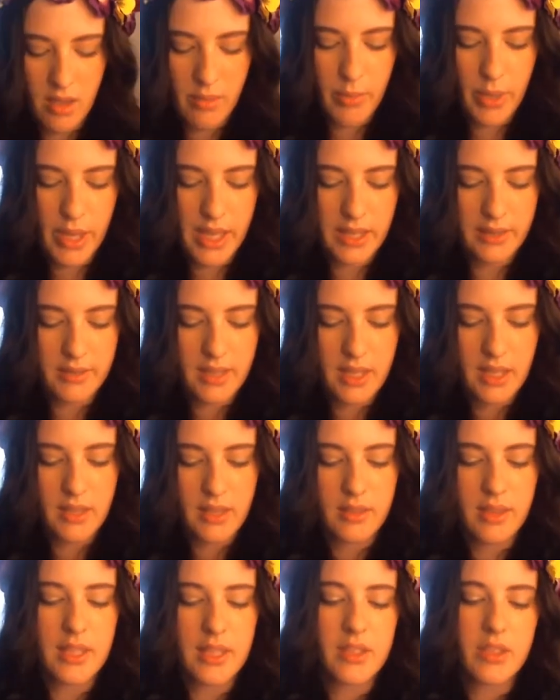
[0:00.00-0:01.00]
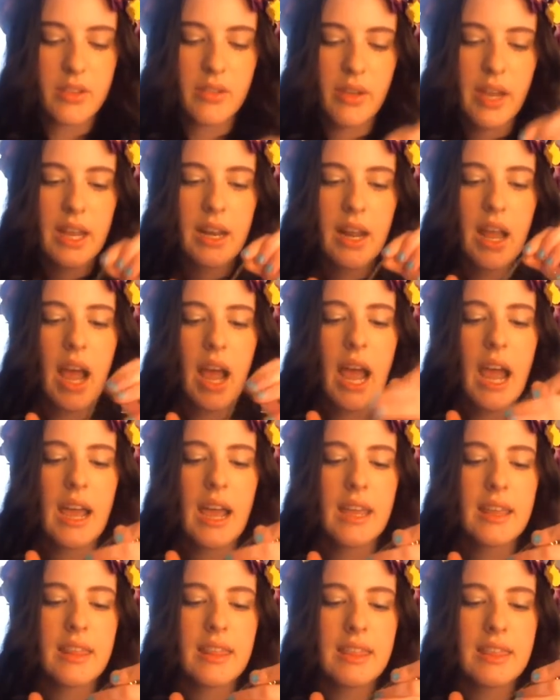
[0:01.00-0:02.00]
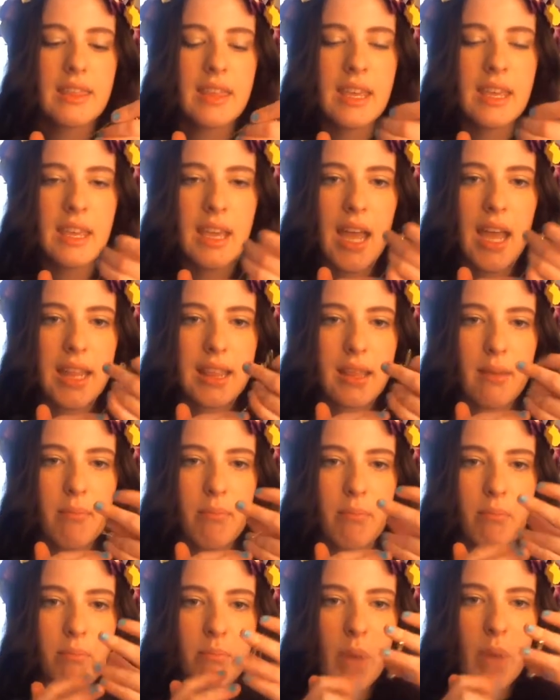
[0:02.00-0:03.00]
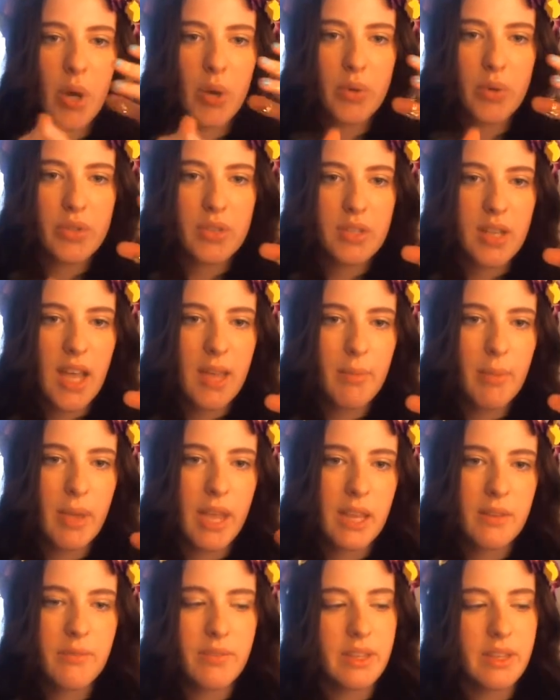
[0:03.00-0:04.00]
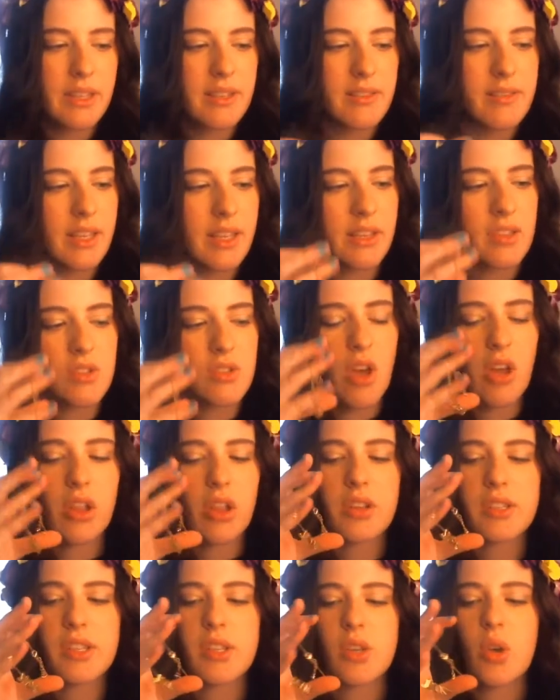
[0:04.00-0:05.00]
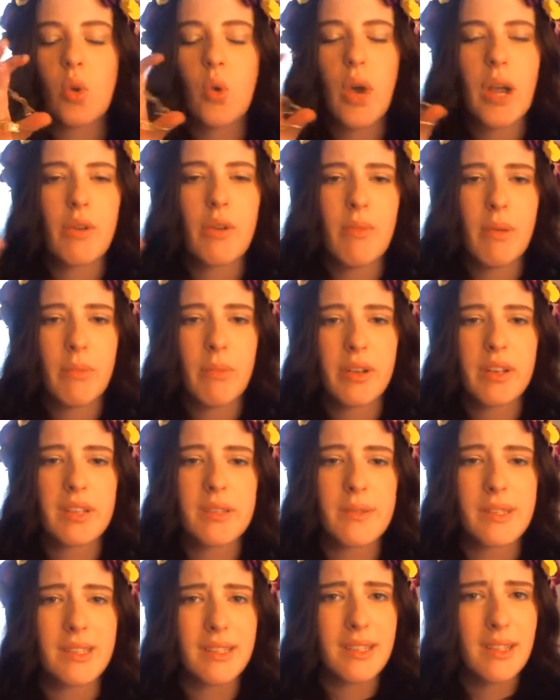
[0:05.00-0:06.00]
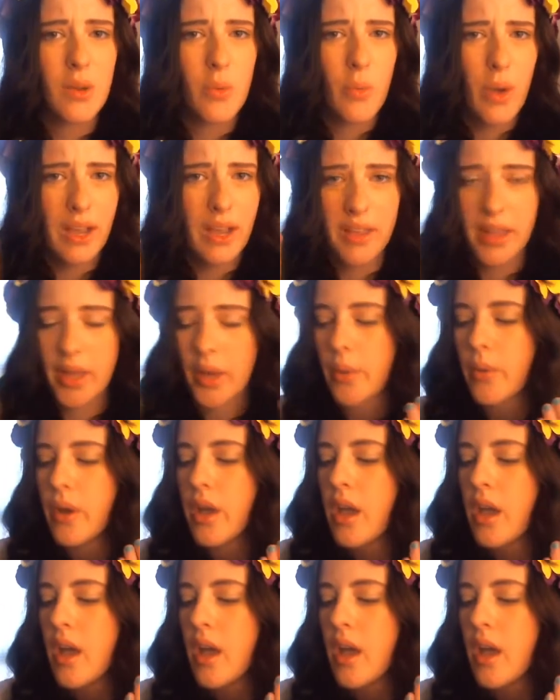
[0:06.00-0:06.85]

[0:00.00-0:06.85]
But these are great. I think at the most I paid for these $6. I don't quite remember because it was a little while ago.